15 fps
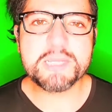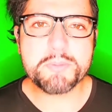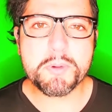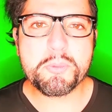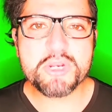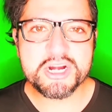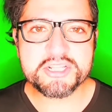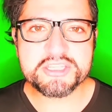The
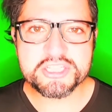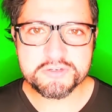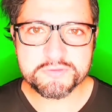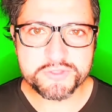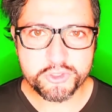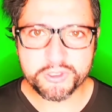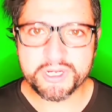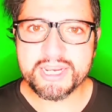popularity
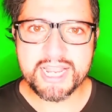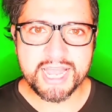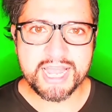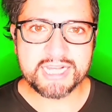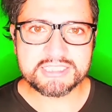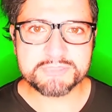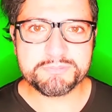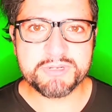of juggling
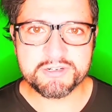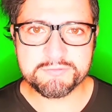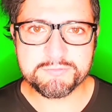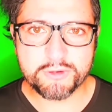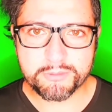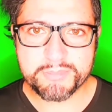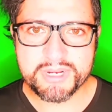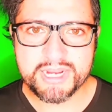acts
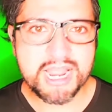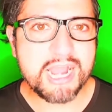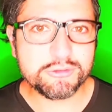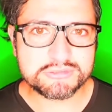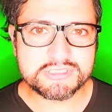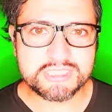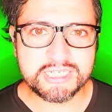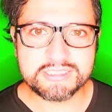performing
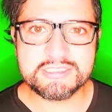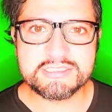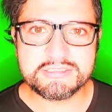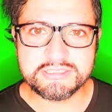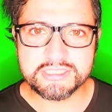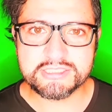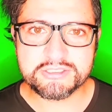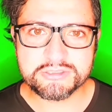outside the
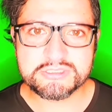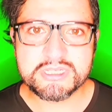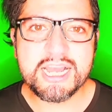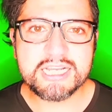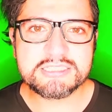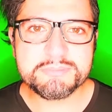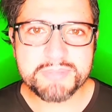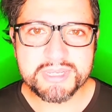circus
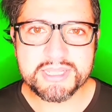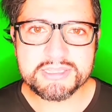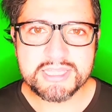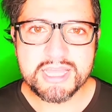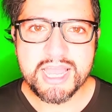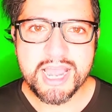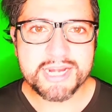has meant